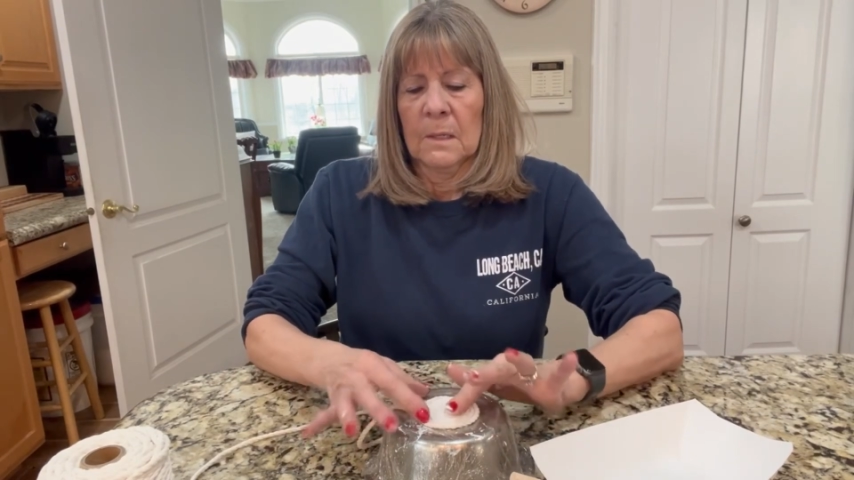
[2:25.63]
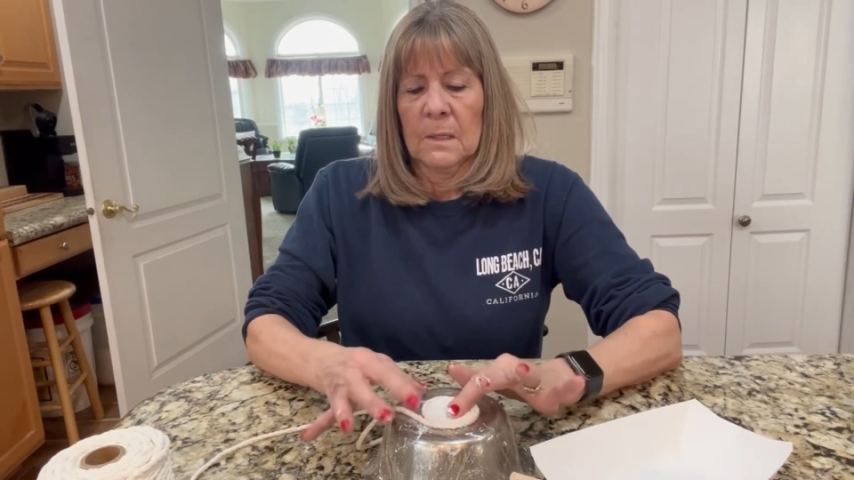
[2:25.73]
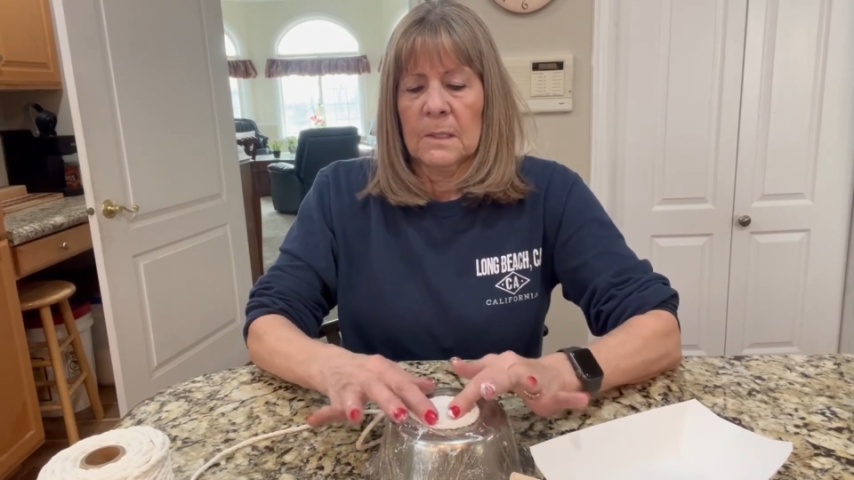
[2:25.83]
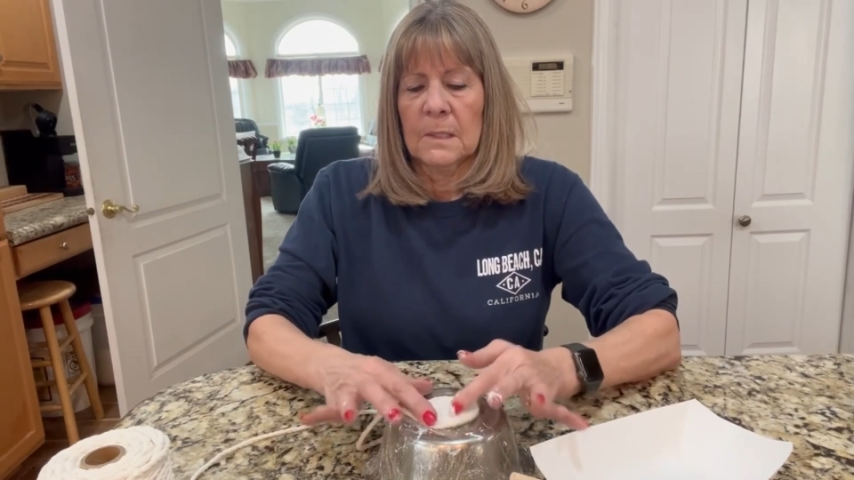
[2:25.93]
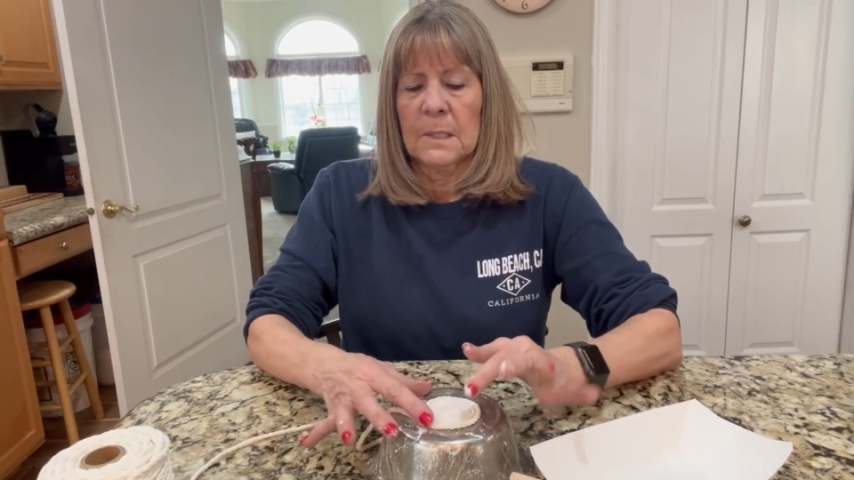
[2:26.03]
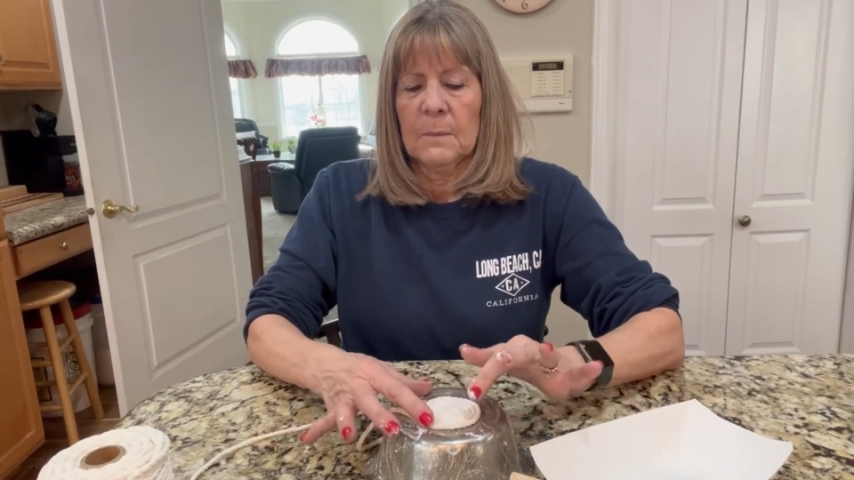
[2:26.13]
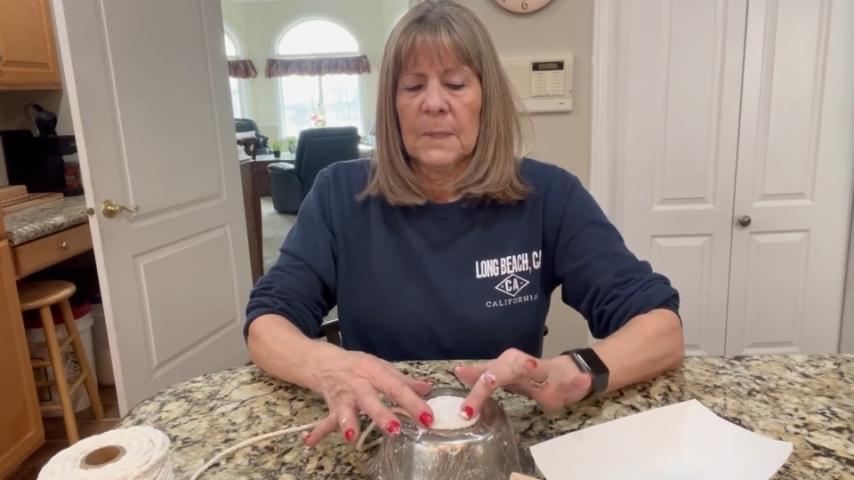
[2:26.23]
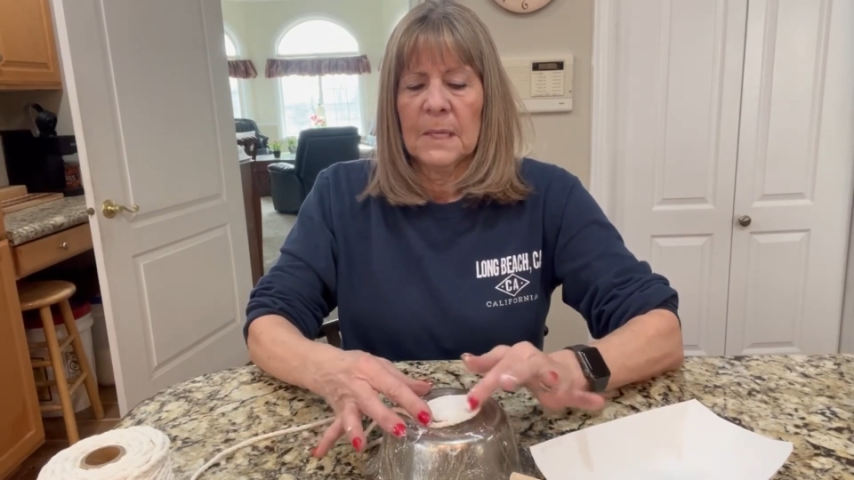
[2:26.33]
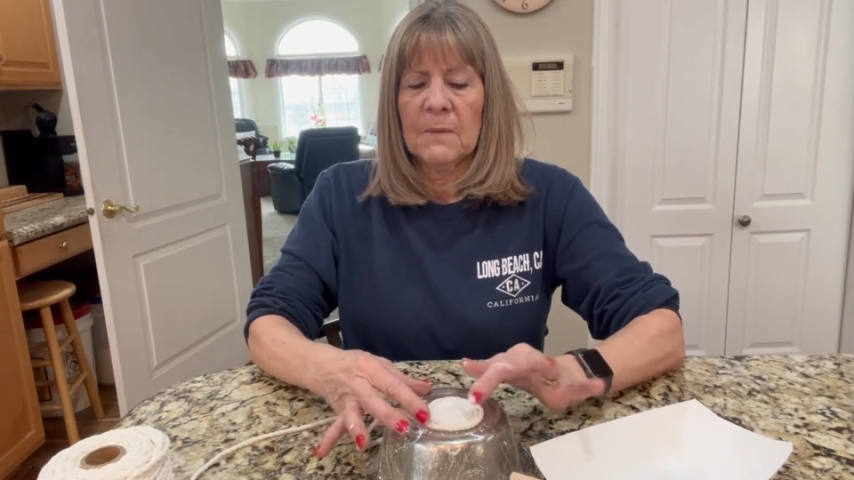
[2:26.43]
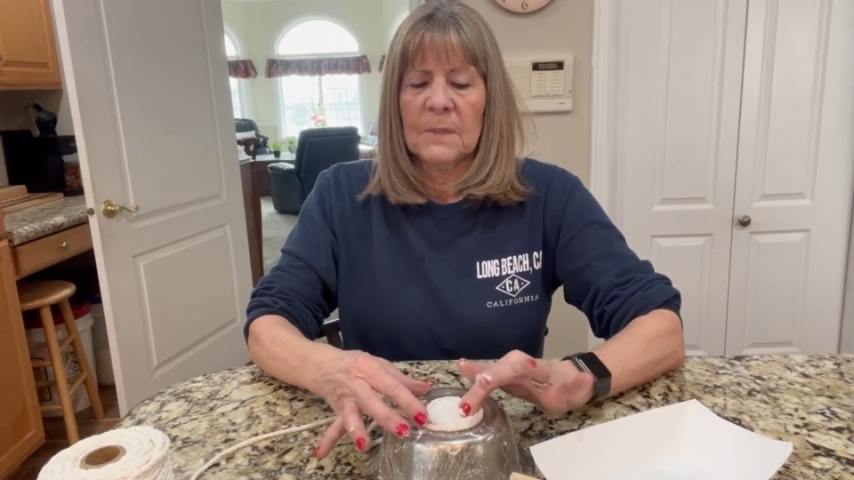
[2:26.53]
See, but
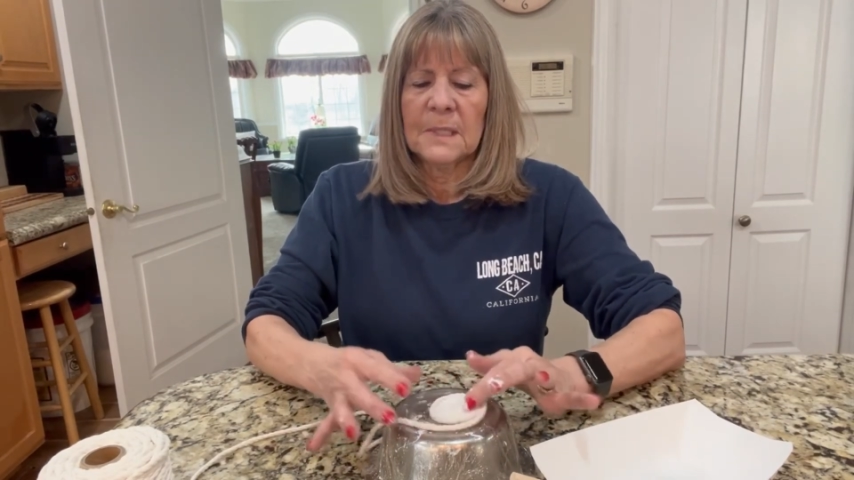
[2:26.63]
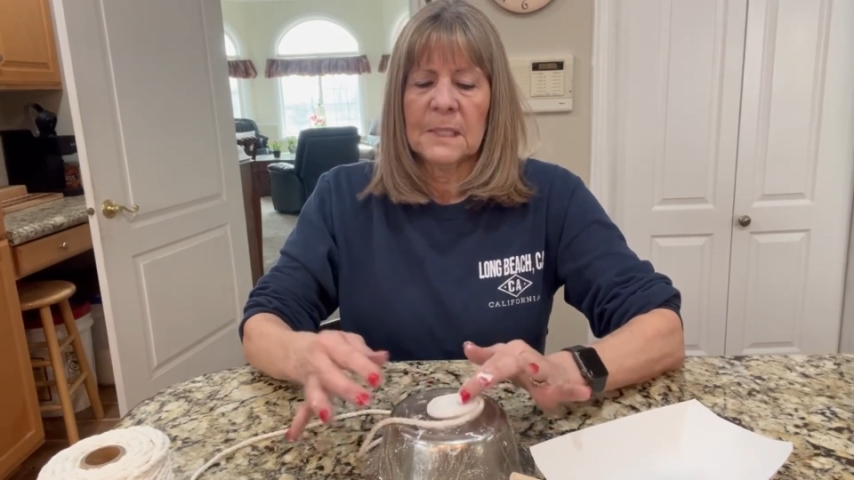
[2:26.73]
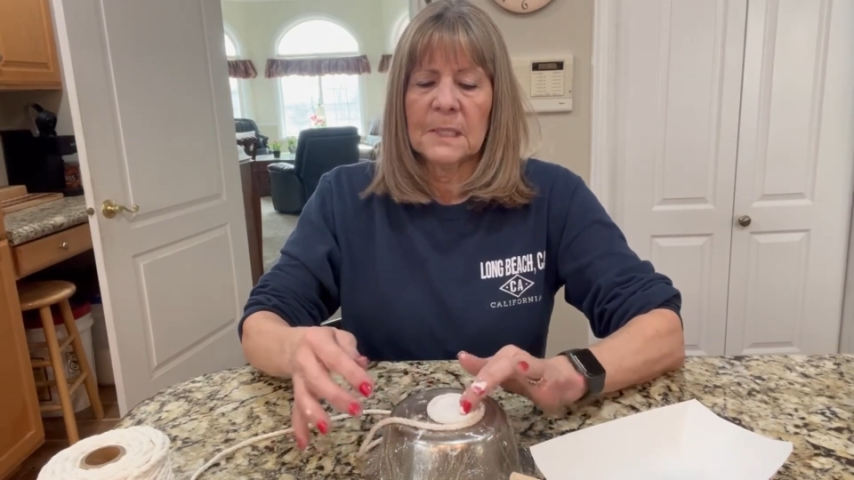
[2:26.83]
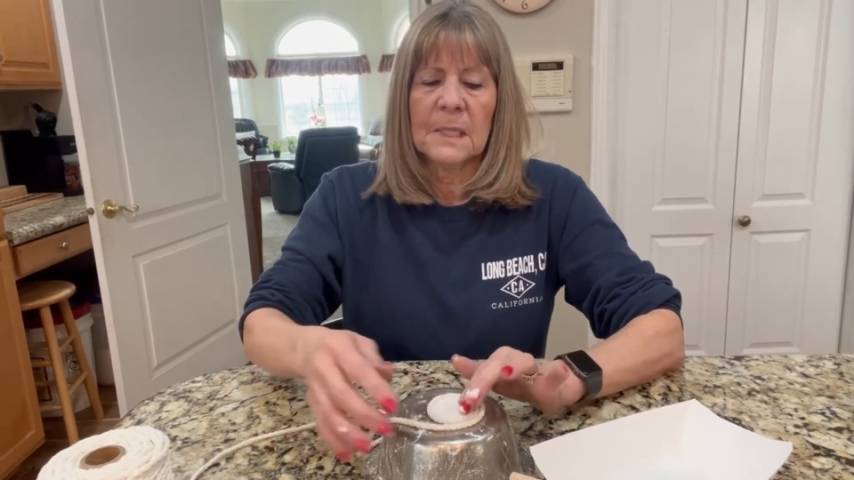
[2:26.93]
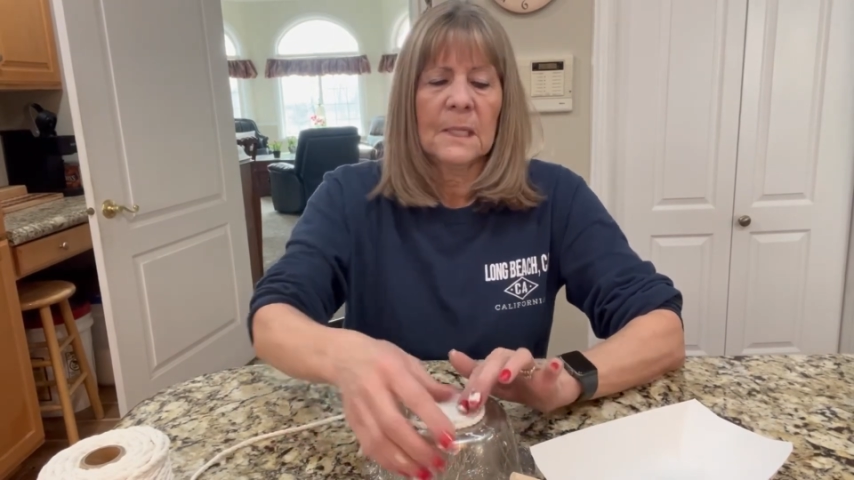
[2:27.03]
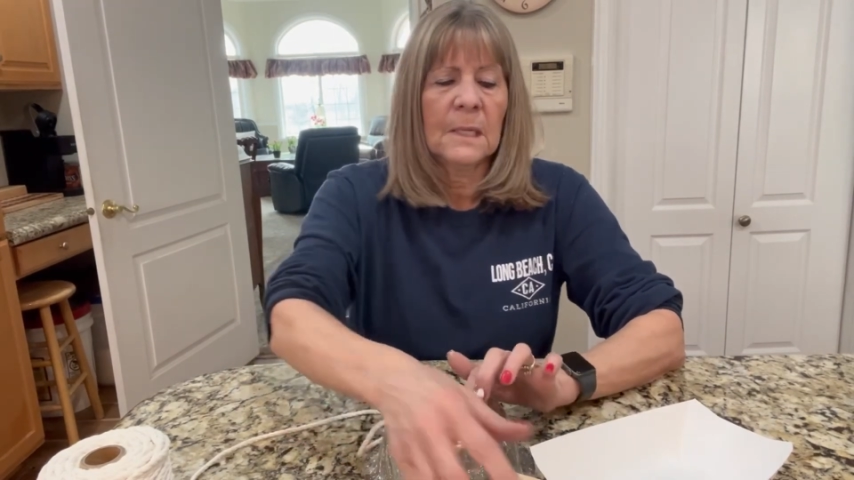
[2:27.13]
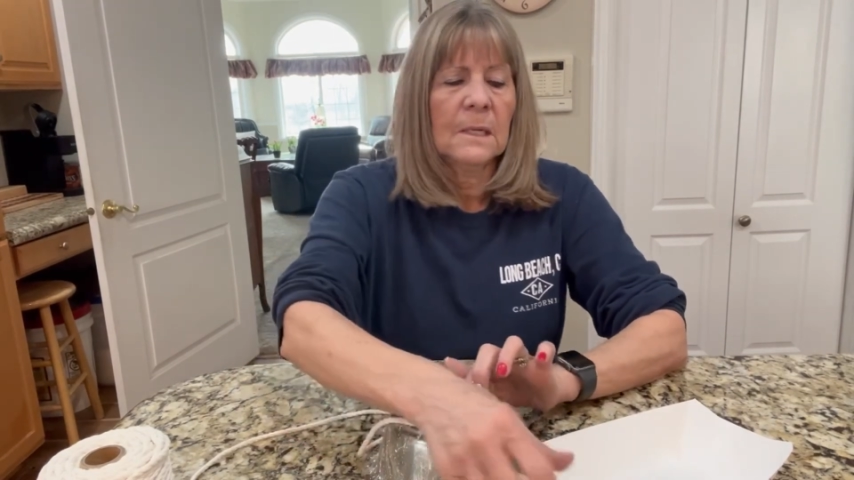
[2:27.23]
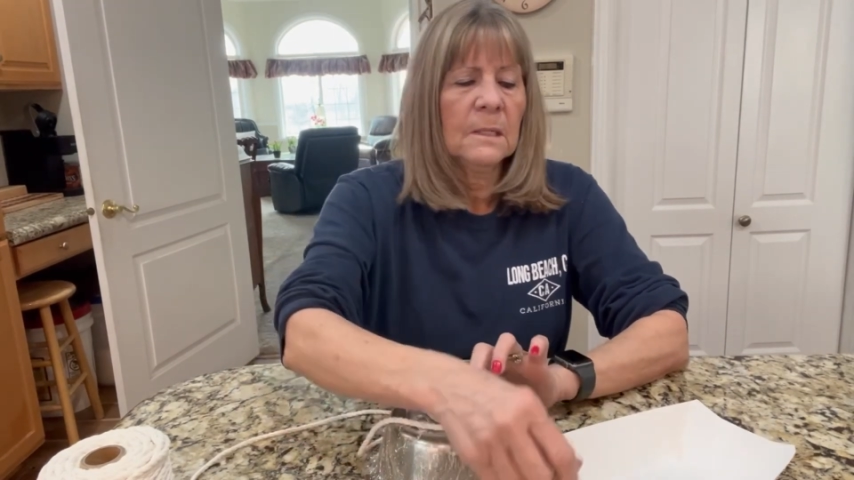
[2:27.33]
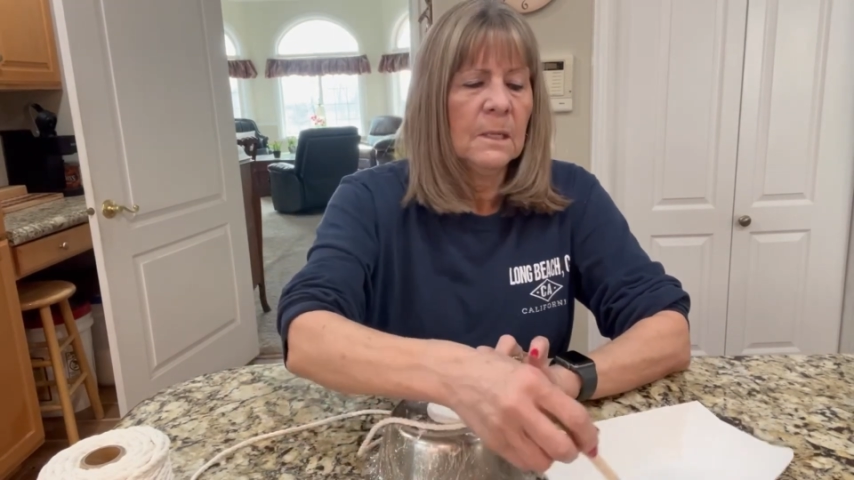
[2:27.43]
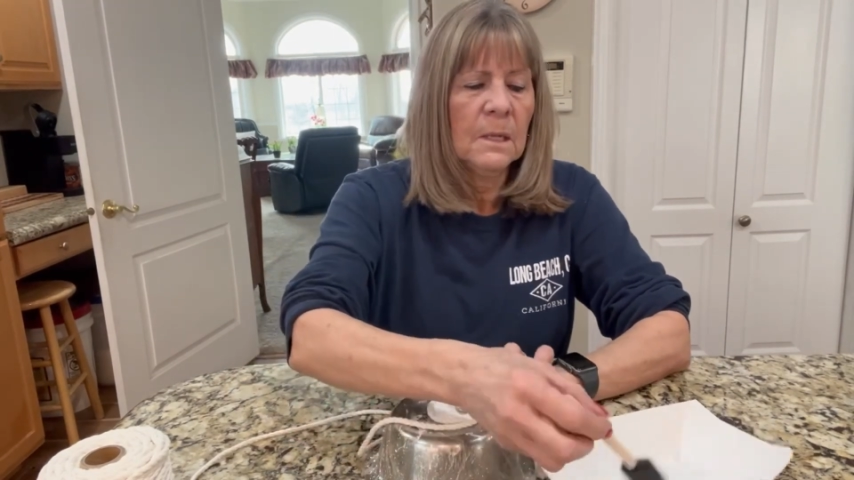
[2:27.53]
it even sticks a
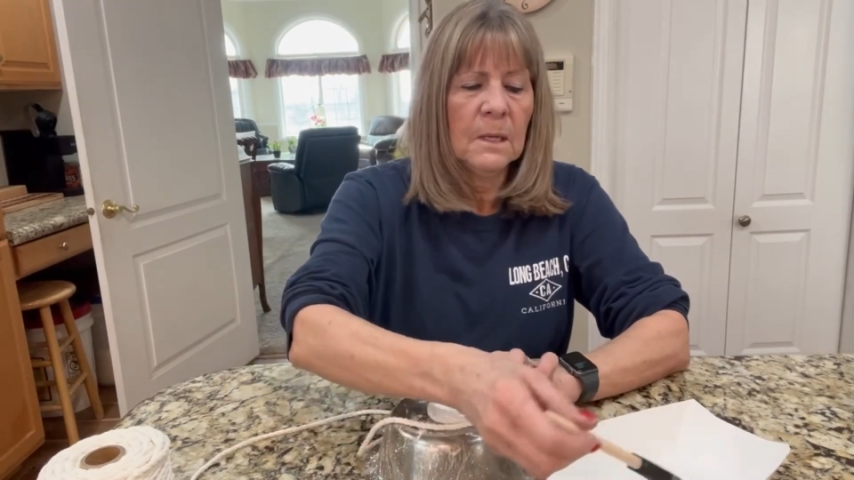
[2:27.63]
little